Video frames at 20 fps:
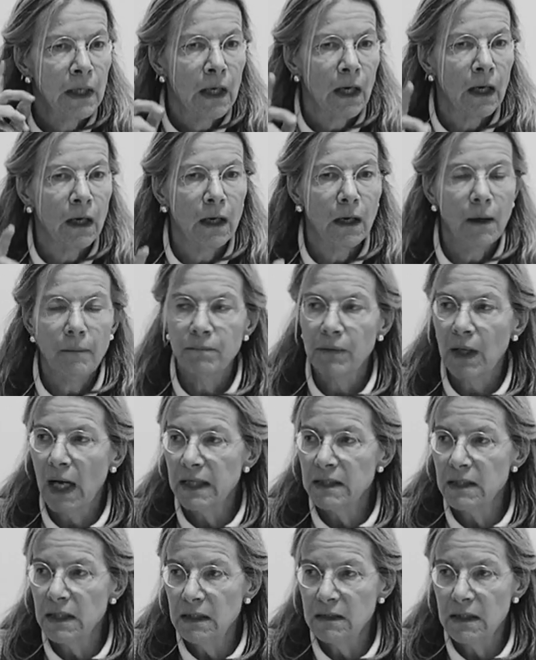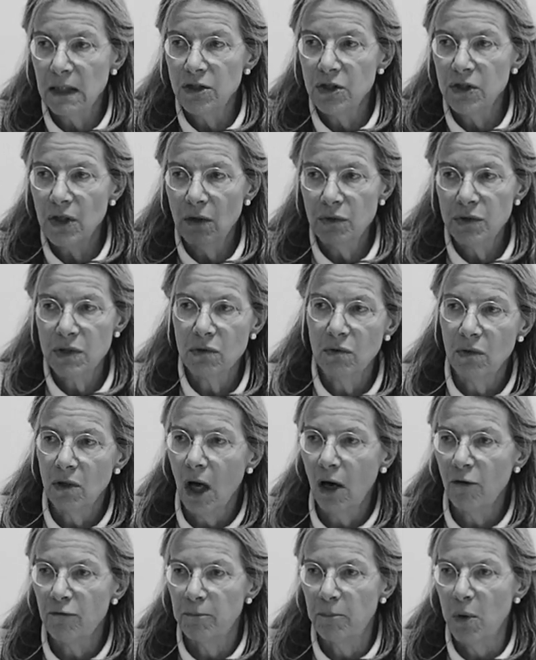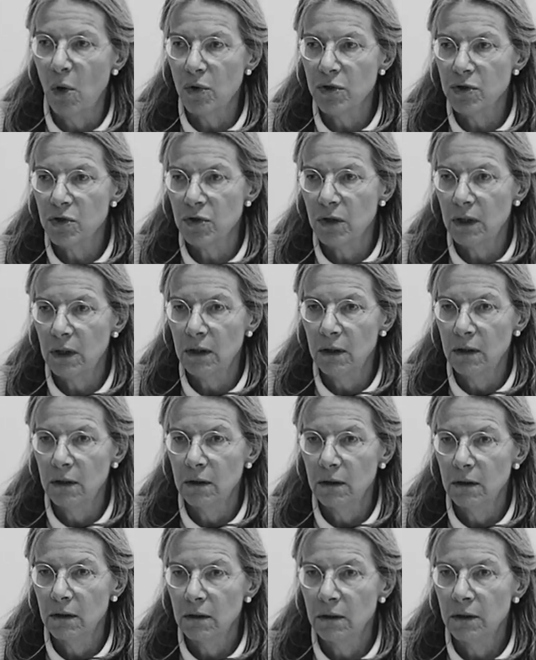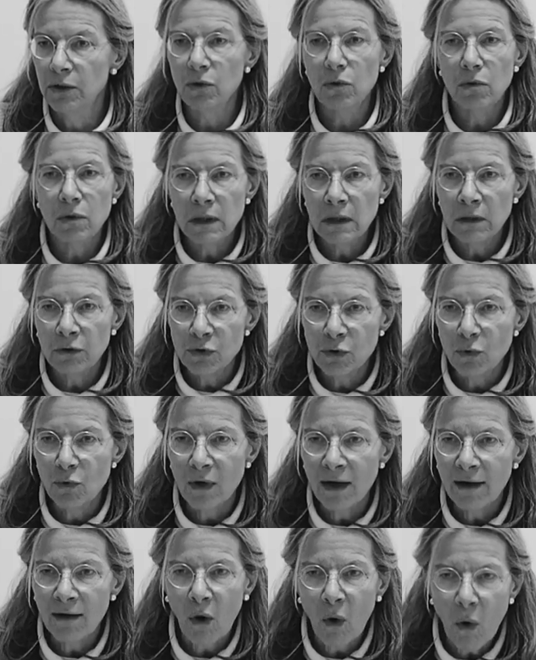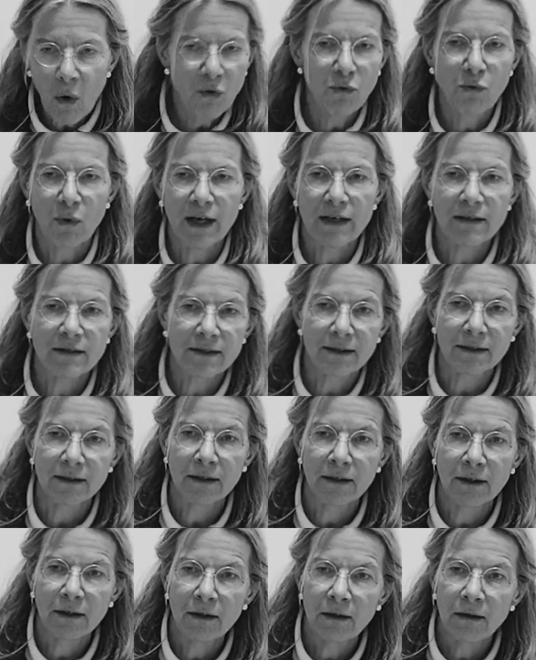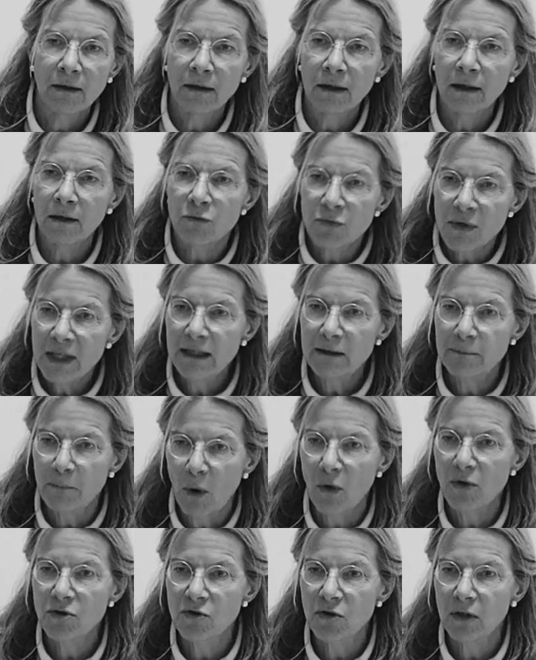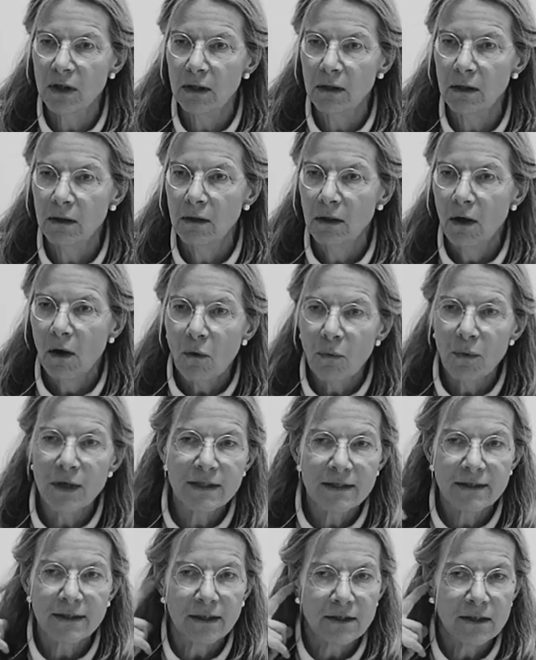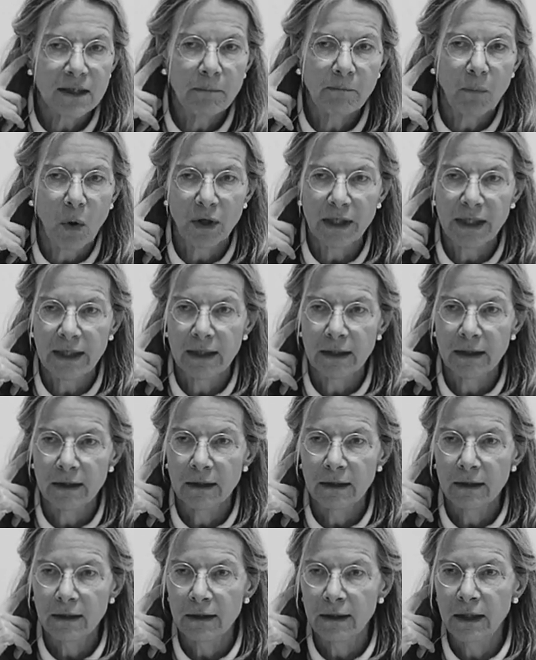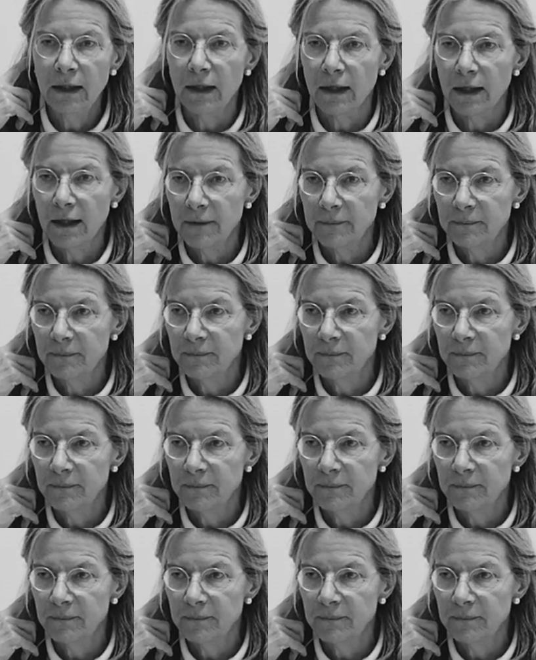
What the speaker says: I think that those who love poetry, you always read poetry with a symbolic ear.